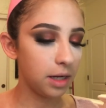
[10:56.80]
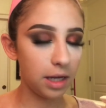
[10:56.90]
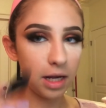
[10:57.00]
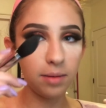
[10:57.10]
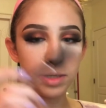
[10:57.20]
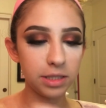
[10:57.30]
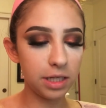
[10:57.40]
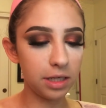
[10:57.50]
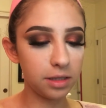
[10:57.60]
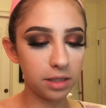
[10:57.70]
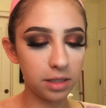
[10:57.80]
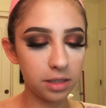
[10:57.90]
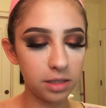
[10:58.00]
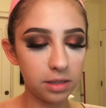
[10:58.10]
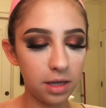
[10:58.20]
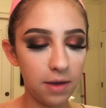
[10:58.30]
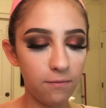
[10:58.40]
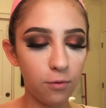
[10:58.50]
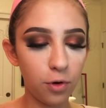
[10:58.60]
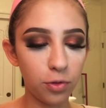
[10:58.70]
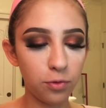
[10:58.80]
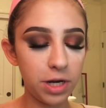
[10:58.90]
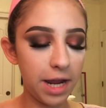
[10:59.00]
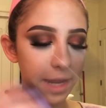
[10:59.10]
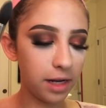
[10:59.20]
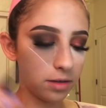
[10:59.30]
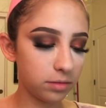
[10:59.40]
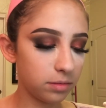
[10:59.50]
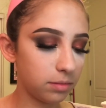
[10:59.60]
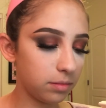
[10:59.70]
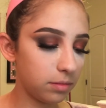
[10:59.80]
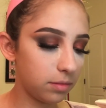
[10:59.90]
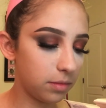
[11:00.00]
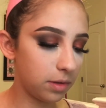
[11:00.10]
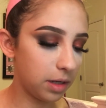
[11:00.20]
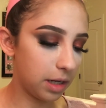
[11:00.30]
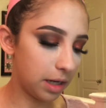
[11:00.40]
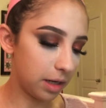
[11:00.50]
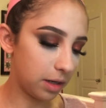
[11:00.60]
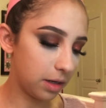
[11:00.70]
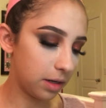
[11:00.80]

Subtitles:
And I'm gonna take this M438 and